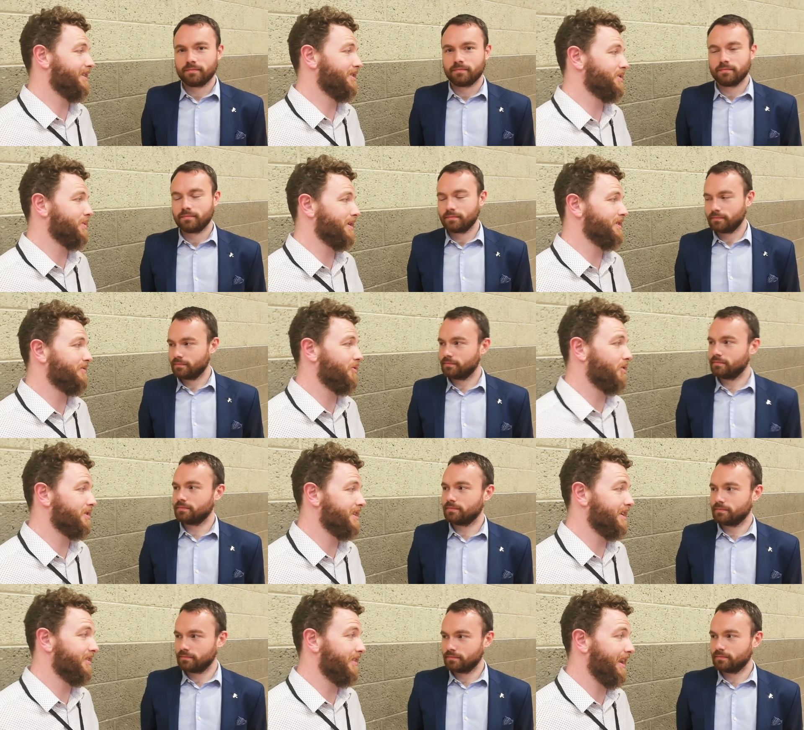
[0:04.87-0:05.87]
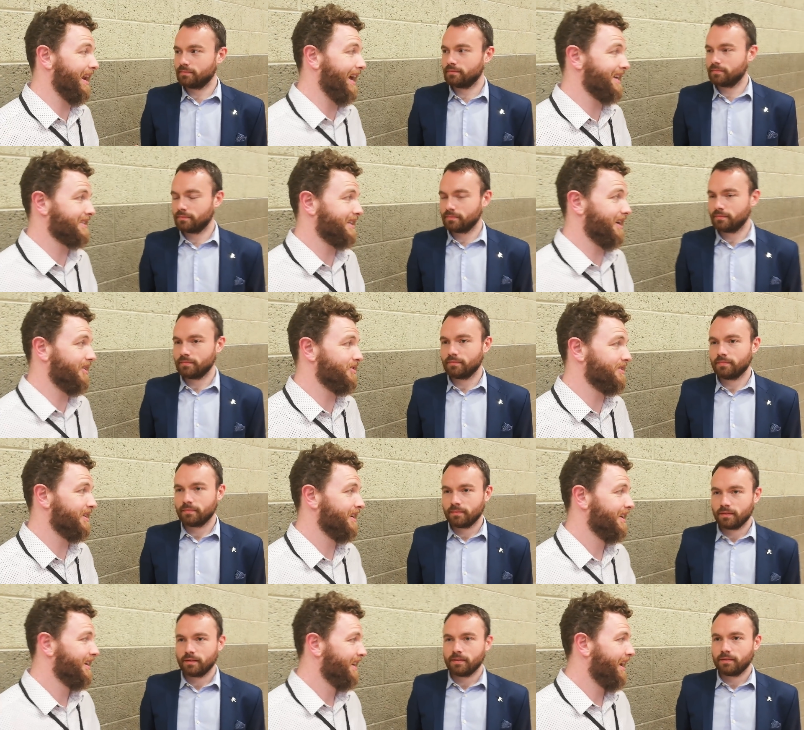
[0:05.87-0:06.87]
Speaker 1: here in 2014 in the last count.
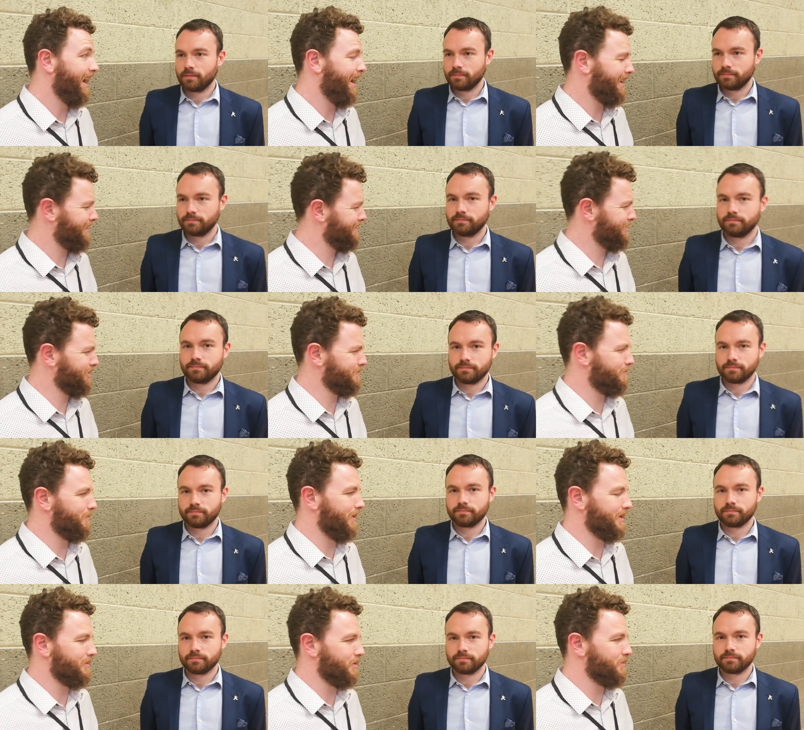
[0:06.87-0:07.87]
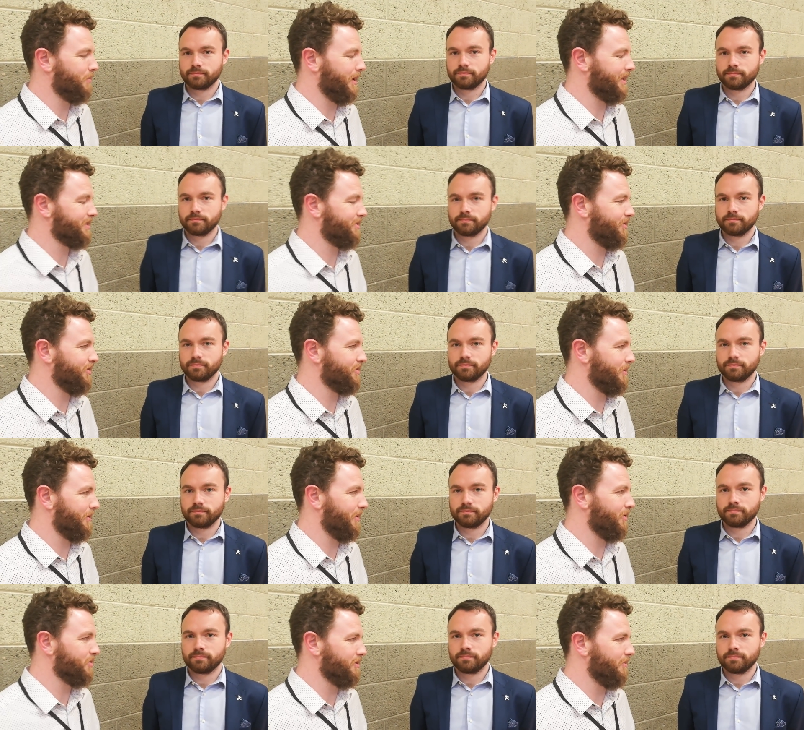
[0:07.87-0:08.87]
I suppose bring us through some of
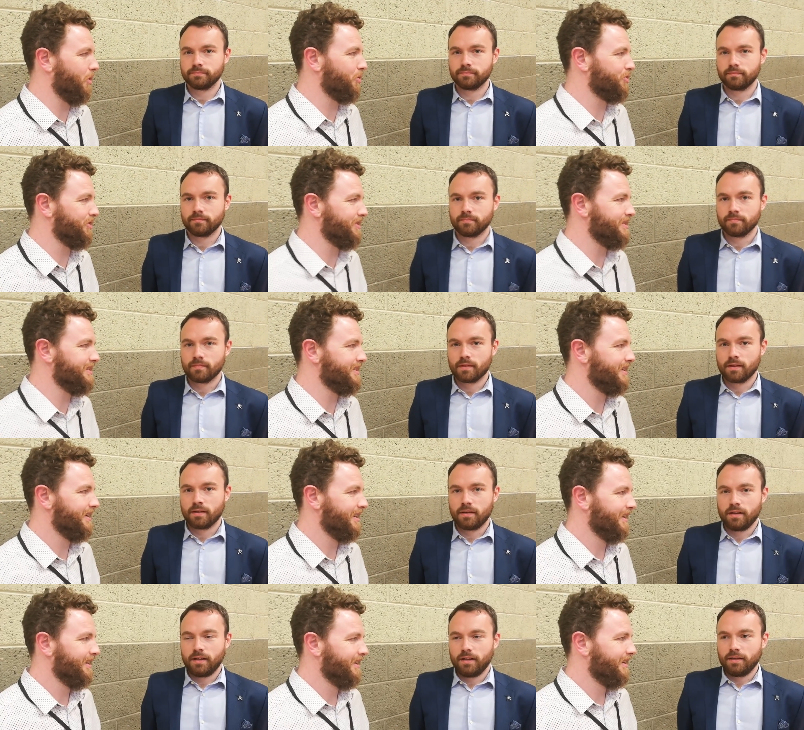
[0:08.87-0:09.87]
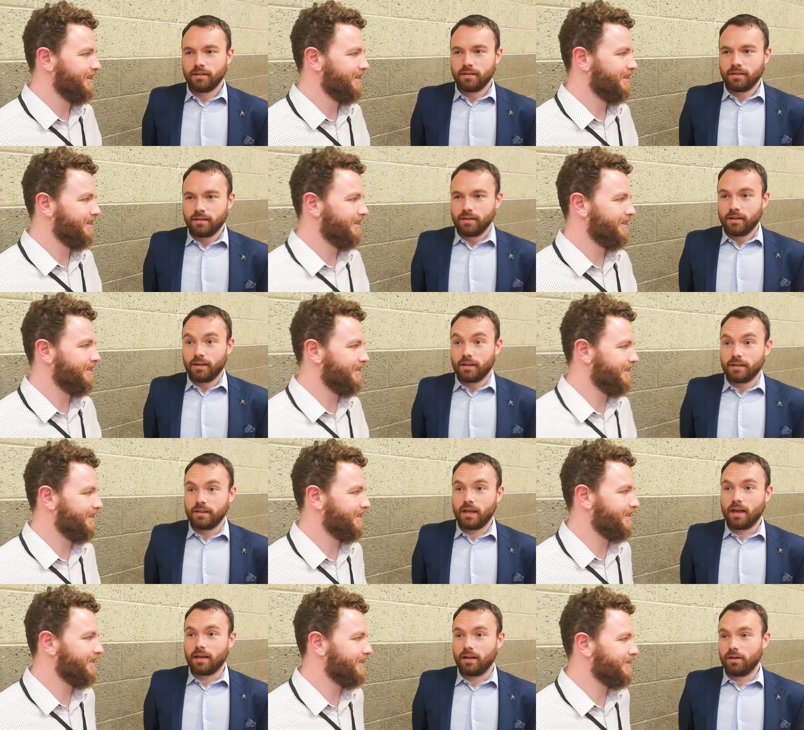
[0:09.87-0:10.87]
those emotions.
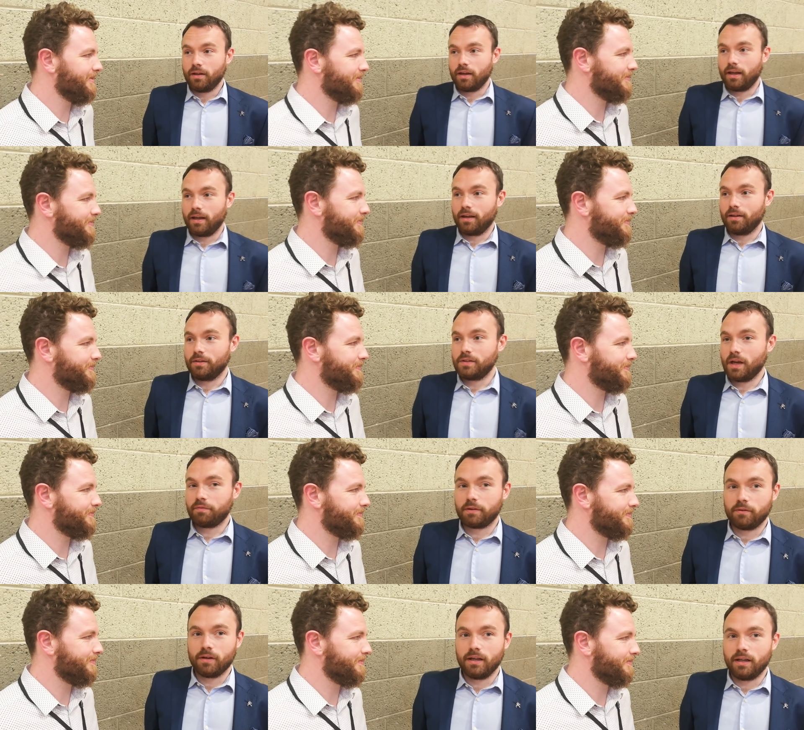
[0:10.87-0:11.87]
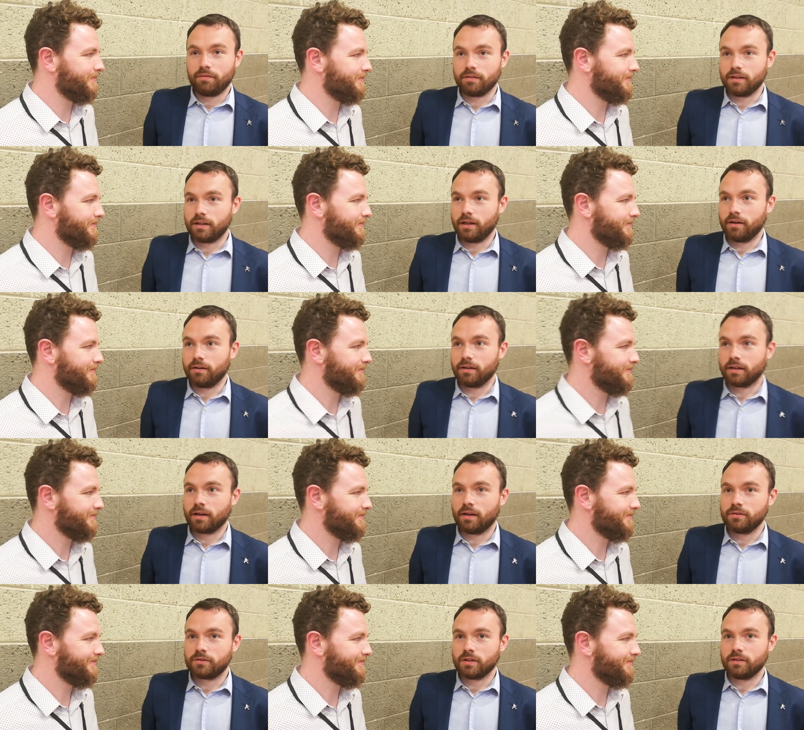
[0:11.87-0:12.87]
Speaker 2: Yeah, definitely reliving it here in the
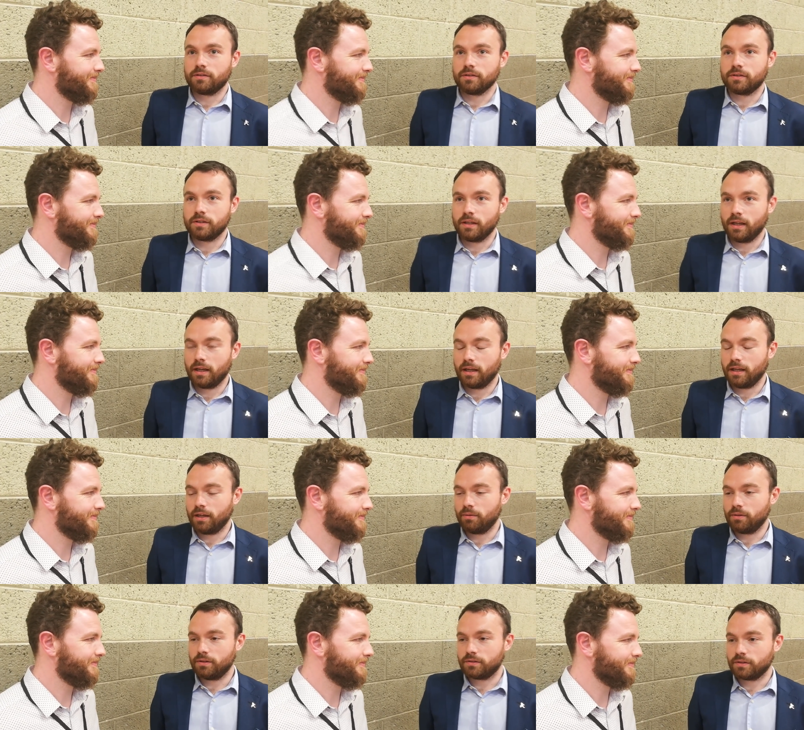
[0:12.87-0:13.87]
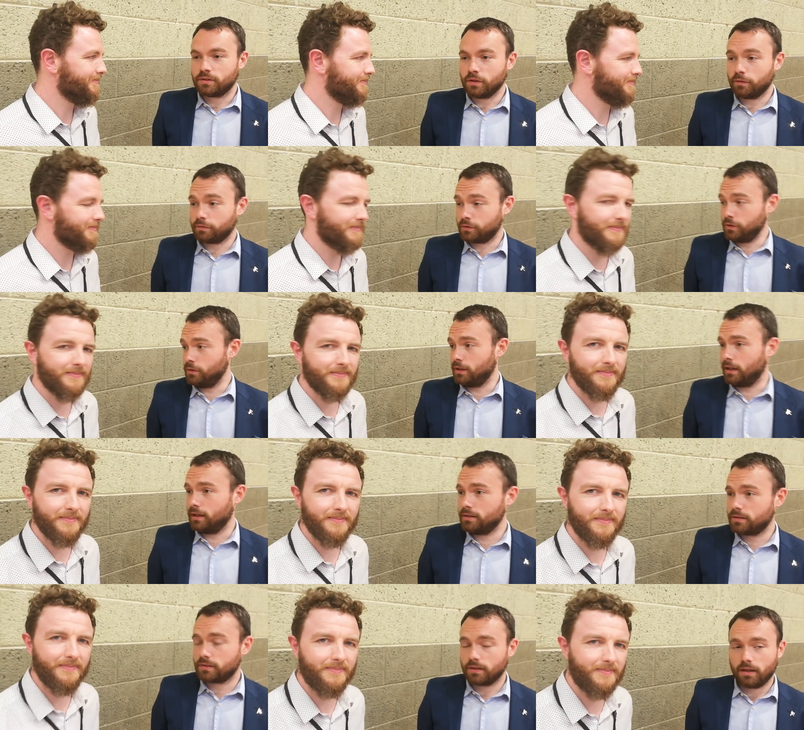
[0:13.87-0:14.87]
Crown Centre today. It was a tough 2
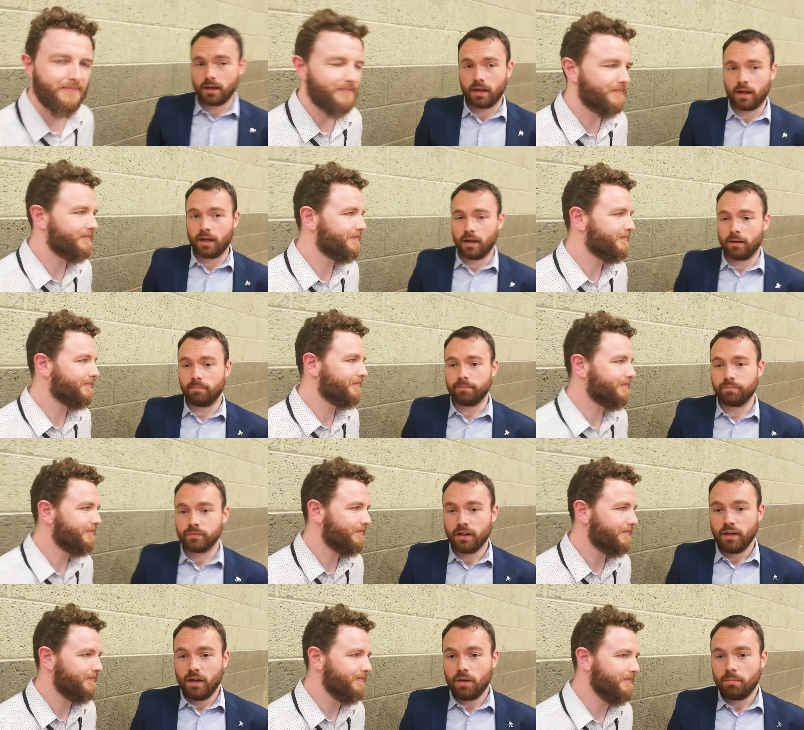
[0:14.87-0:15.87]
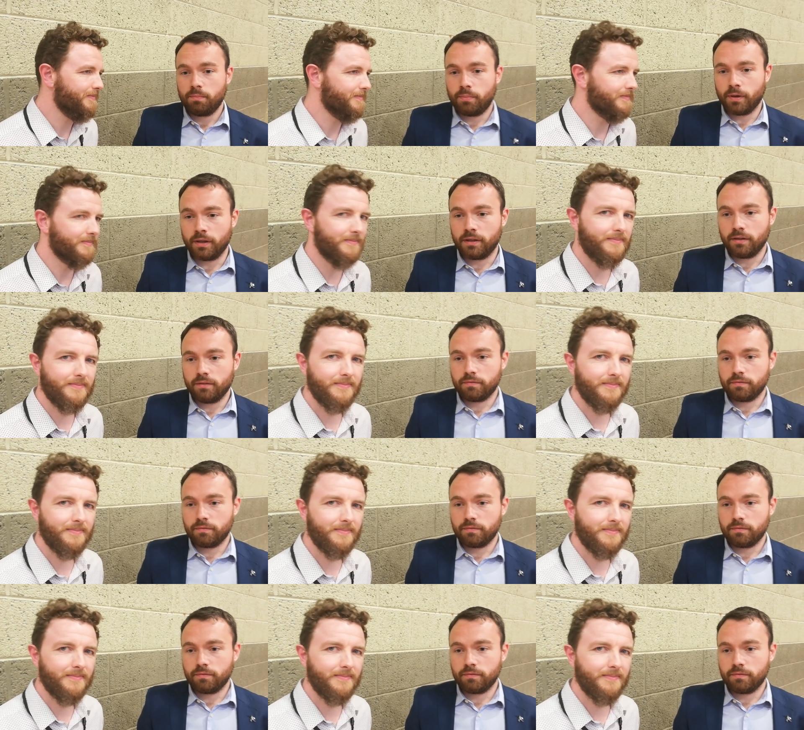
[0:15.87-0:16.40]
days, but